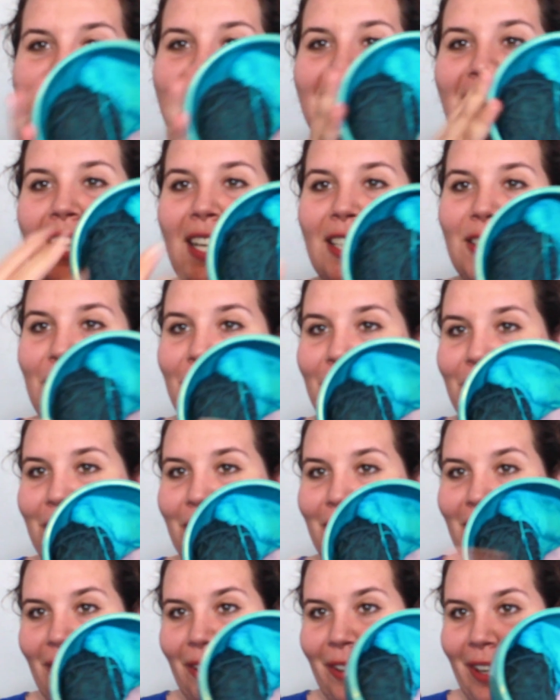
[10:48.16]
See, I told
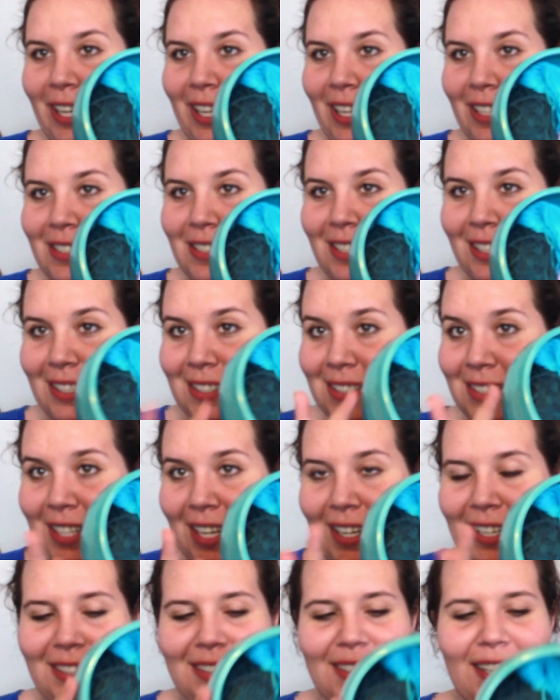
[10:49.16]
you the 3 colors look
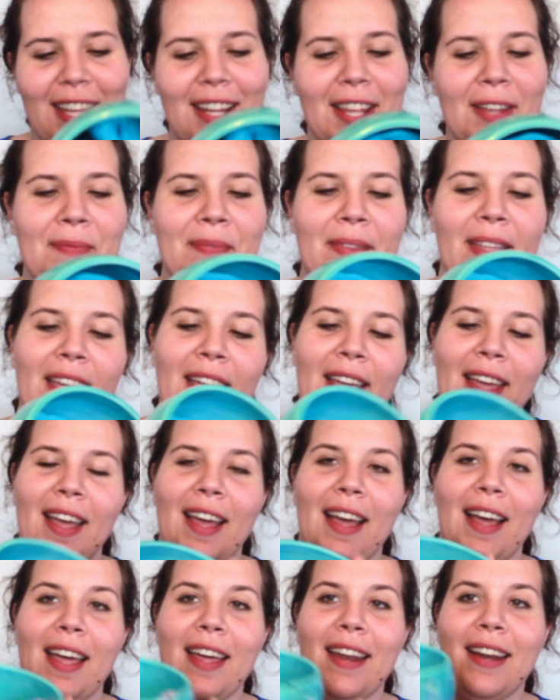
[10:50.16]
stunning together.
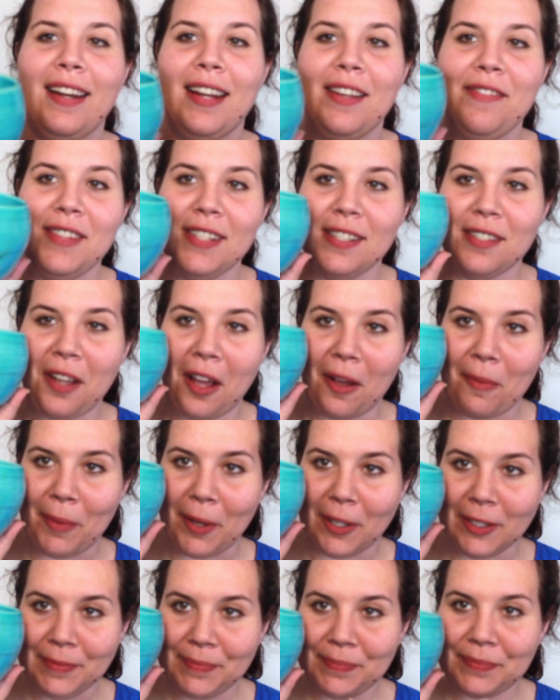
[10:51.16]
And I love this yarn
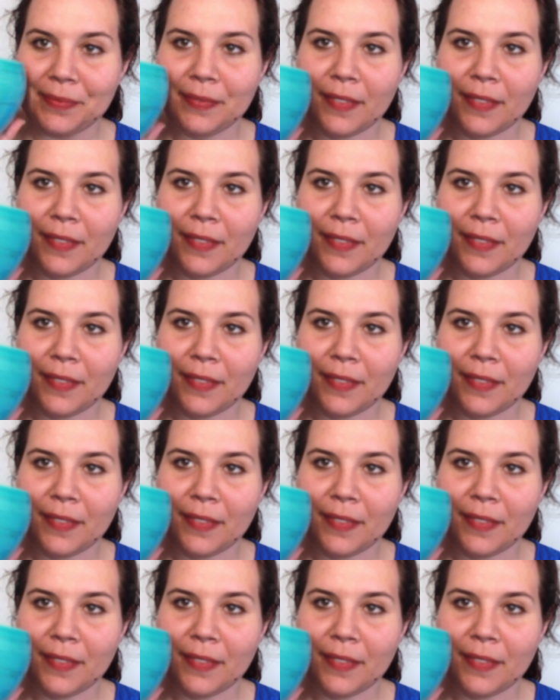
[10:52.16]
bowl.